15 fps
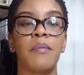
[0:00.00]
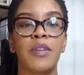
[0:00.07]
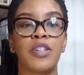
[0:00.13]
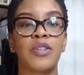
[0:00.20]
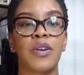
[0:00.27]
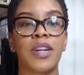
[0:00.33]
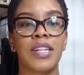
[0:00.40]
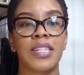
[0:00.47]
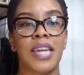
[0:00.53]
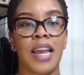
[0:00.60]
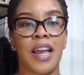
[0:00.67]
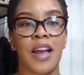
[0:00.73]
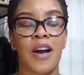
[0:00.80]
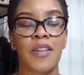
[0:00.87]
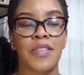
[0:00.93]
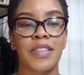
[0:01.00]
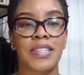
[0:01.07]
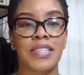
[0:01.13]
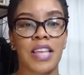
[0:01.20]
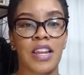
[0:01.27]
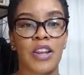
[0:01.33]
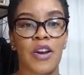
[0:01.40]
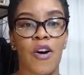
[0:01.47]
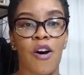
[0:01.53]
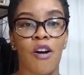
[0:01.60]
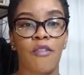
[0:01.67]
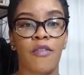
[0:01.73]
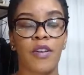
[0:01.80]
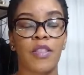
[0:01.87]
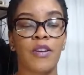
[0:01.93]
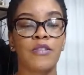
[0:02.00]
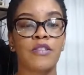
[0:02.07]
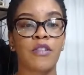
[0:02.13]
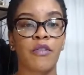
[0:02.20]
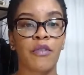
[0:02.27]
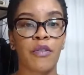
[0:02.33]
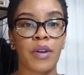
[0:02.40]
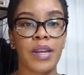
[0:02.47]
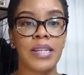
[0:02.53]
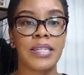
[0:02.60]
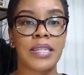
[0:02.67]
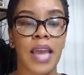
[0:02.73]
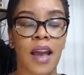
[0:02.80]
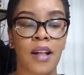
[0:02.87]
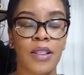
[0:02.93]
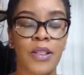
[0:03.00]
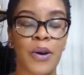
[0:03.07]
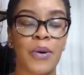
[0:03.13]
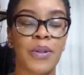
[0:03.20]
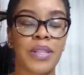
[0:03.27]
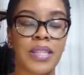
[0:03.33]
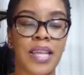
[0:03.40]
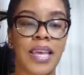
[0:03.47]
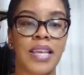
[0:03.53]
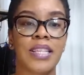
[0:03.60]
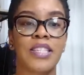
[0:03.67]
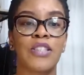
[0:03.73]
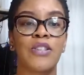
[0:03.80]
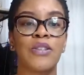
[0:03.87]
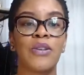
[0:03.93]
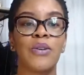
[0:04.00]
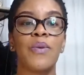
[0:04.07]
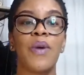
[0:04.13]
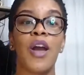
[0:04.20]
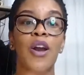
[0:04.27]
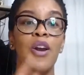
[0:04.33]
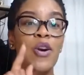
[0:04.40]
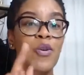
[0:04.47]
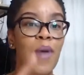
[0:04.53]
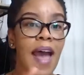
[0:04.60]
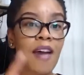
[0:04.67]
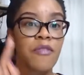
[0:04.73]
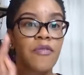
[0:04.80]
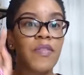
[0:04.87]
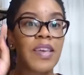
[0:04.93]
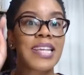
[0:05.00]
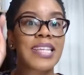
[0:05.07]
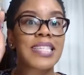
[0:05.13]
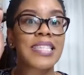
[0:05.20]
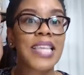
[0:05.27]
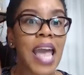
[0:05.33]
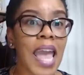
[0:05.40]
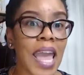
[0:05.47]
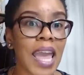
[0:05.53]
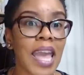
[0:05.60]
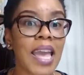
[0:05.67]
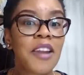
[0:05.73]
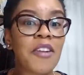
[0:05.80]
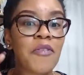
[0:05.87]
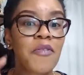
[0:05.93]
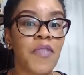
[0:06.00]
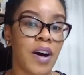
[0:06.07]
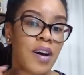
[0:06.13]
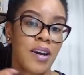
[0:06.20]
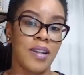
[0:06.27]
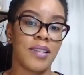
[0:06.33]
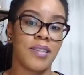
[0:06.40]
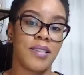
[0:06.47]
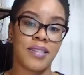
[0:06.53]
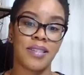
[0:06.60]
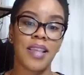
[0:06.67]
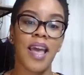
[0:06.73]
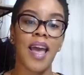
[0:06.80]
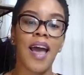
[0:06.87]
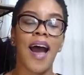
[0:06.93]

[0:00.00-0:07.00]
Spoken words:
Be sure to check out the study hall for those free download links to graphics and fonts.